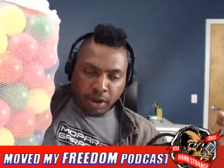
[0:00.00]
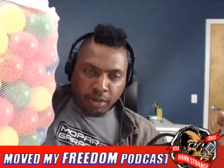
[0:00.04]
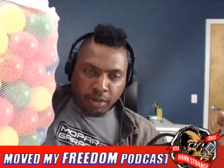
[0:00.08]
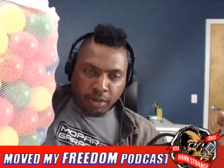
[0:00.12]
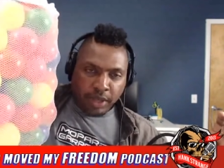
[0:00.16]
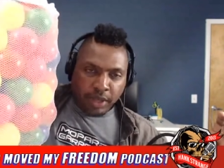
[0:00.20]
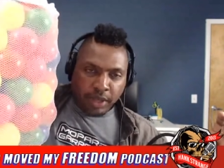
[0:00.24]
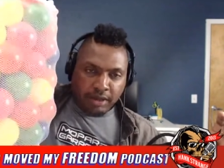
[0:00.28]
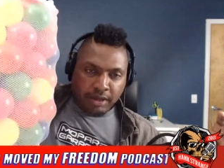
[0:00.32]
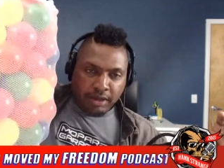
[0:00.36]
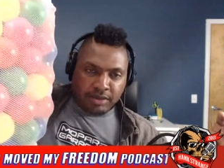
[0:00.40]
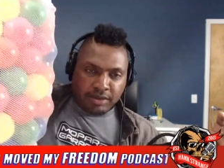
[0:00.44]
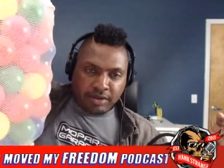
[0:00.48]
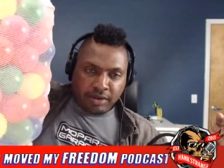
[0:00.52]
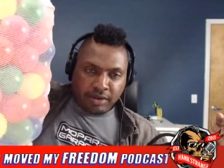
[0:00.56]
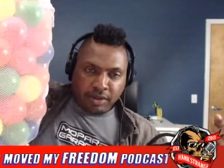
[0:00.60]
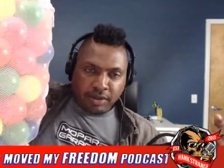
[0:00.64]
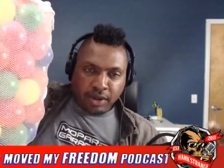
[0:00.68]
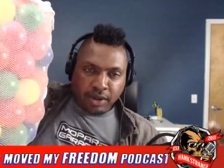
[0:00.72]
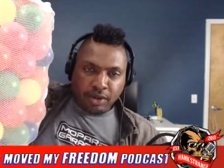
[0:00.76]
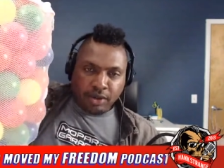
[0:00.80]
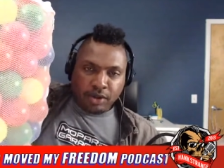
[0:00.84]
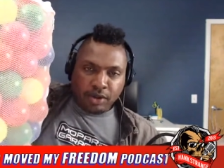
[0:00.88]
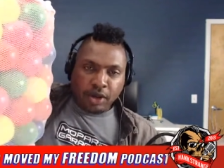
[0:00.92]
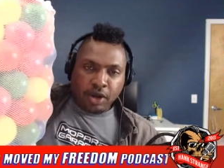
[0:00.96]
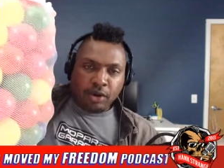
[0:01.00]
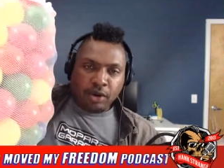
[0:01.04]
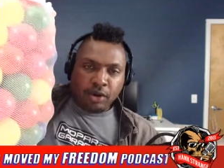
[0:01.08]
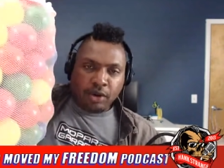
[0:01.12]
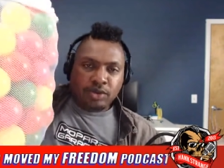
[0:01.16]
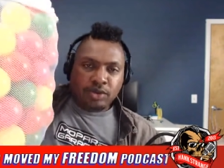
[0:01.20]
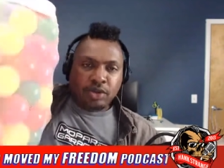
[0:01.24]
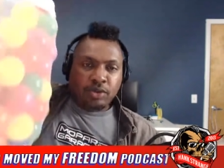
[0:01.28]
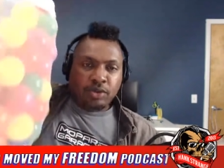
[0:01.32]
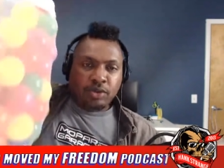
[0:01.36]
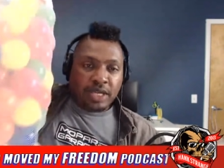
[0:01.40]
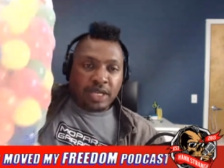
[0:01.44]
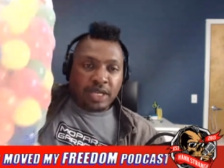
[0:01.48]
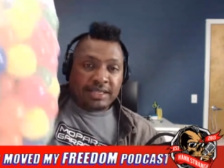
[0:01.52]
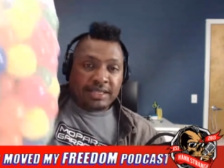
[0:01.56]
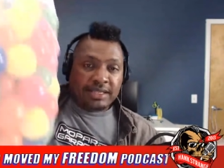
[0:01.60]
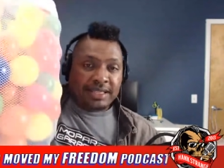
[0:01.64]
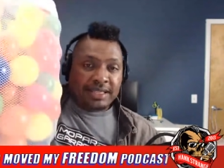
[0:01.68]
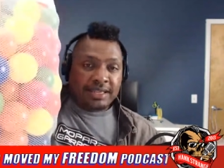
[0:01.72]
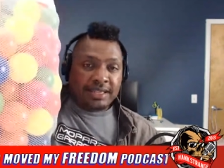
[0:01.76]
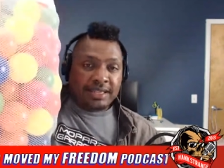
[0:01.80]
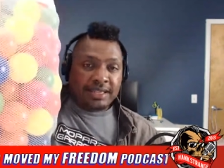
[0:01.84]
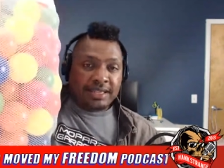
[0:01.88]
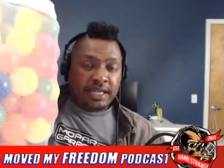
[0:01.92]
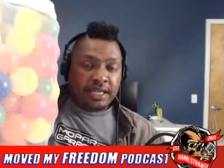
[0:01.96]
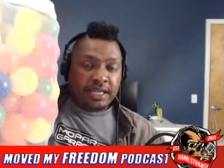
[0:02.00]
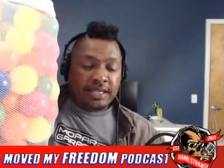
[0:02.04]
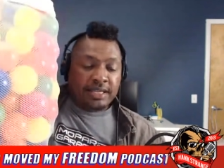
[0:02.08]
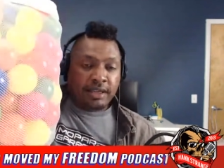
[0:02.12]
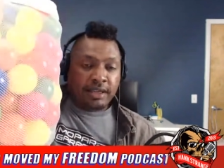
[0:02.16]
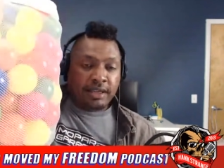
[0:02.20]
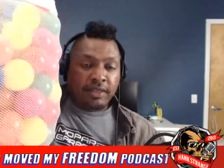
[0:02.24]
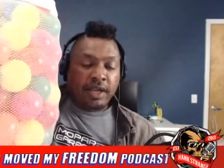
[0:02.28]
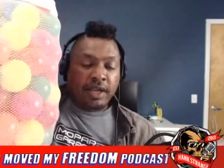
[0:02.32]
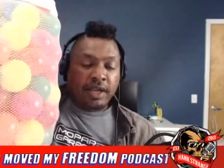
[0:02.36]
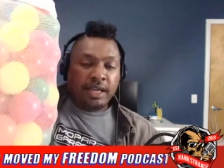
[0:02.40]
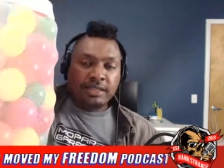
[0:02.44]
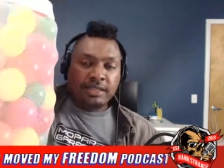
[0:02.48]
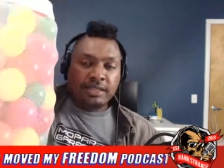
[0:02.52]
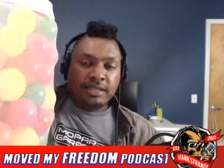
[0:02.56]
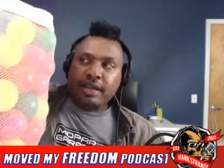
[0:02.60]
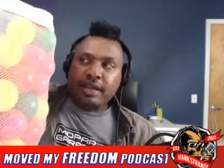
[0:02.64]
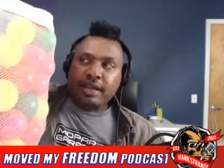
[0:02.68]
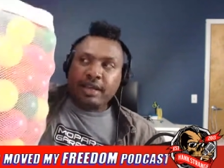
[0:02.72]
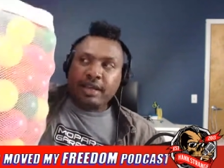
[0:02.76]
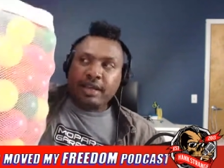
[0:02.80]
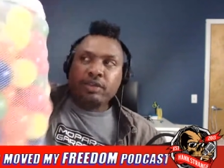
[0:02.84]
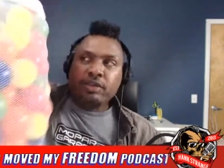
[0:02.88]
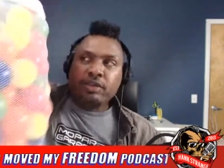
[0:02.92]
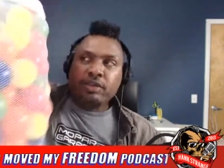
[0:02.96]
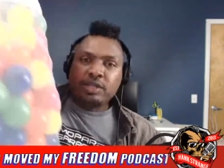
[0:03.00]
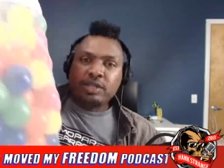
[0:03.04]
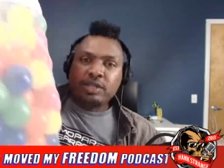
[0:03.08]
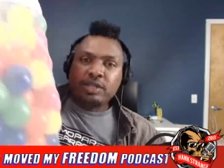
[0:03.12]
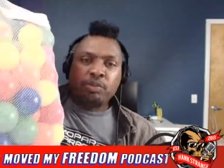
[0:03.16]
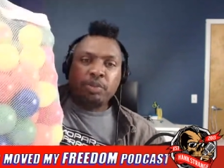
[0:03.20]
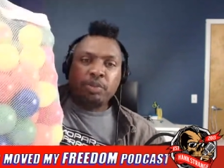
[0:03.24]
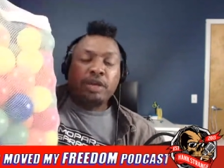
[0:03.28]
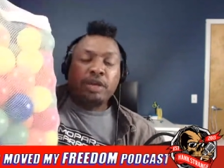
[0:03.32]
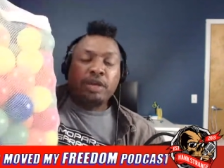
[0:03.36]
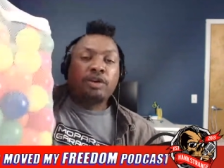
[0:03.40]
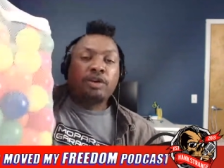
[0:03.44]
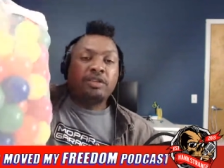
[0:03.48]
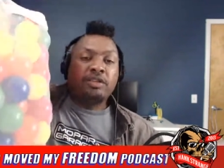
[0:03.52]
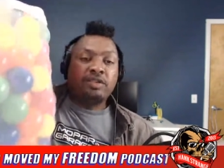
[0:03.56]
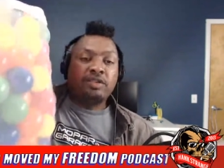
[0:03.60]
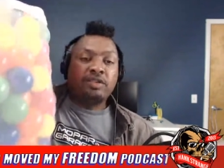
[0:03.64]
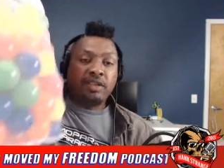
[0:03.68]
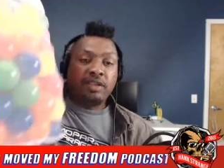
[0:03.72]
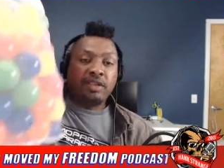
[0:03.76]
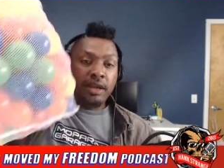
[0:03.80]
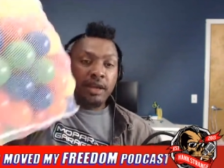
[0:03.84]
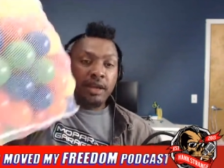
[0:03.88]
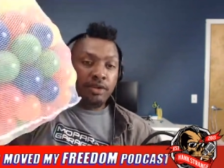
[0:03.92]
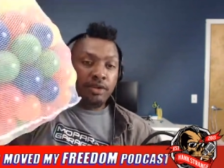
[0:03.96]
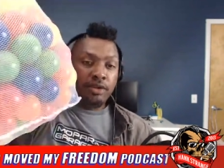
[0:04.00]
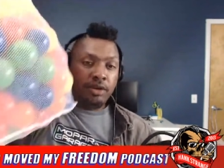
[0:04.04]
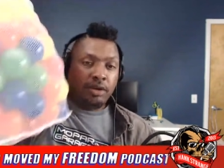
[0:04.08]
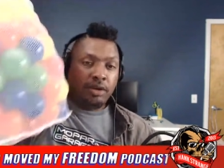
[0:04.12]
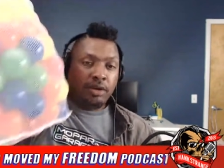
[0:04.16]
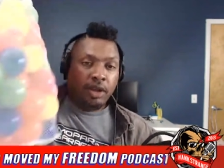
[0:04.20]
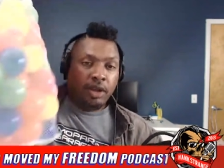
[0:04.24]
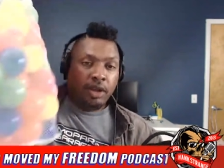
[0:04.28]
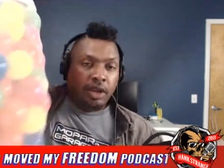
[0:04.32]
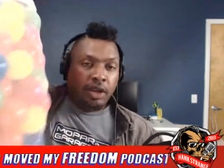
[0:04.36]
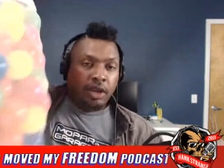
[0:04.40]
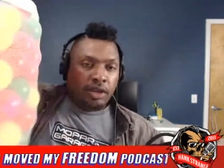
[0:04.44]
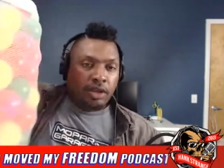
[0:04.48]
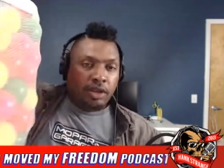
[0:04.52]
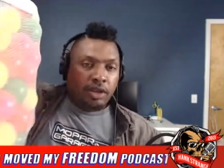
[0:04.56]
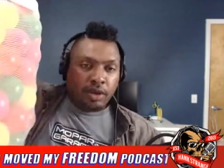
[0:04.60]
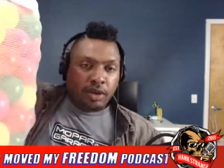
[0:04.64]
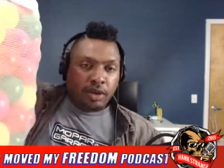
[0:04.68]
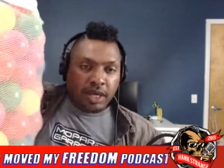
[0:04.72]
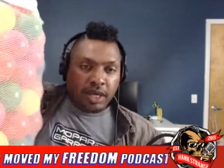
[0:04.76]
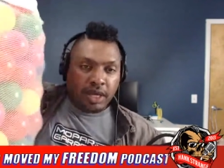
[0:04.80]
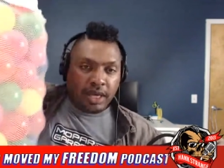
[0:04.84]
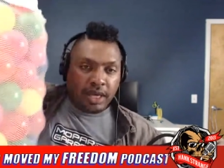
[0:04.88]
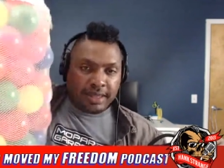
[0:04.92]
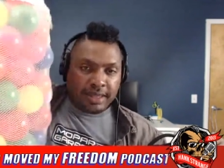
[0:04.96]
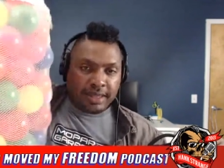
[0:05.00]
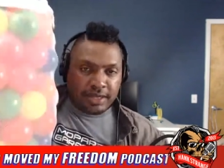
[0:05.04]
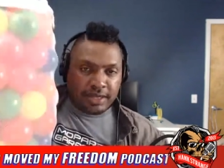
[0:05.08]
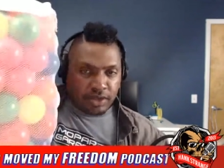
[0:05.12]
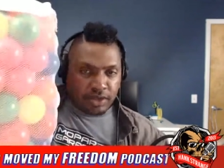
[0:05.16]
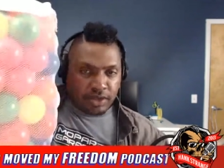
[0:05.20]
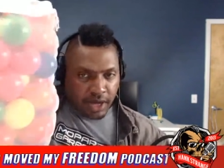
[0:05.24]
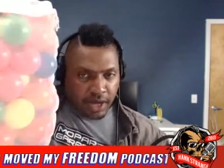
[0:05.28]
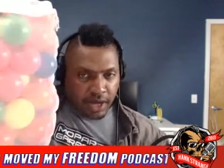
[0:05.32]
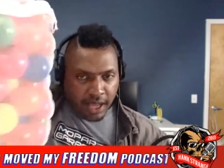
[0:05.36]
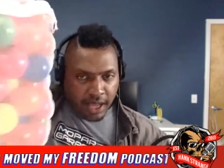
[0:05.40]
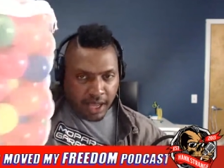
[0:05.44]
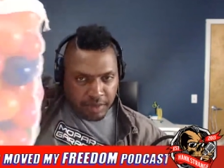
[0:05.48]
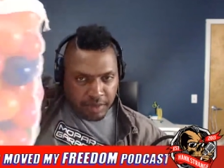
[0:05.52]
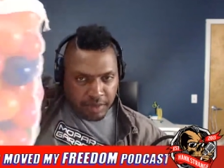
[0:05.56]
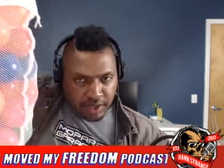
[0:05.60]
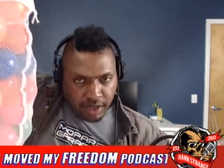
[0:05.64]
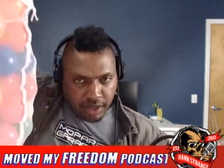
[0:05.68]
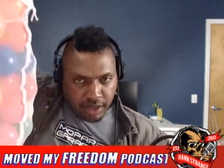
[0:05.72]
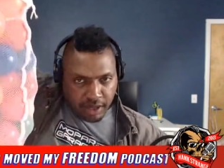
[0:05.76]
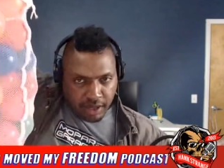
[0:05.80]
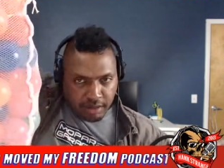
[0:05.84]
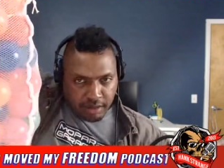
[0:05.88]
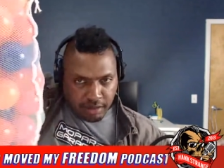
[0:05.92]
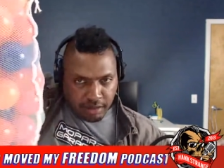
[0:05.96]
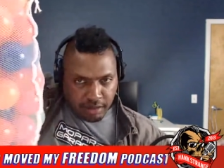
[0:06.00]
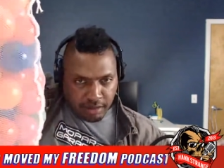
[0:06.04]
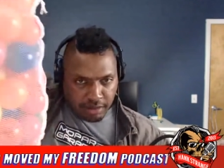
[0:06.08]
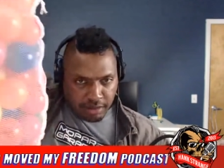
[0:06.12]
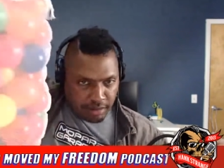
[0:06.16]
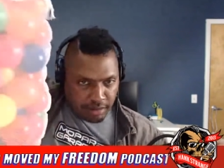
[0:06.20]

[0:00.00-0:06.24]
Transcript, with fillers: pit. So there you go. So these are the these are the things, and I thought this would be a good standard. You can get these on Amazon,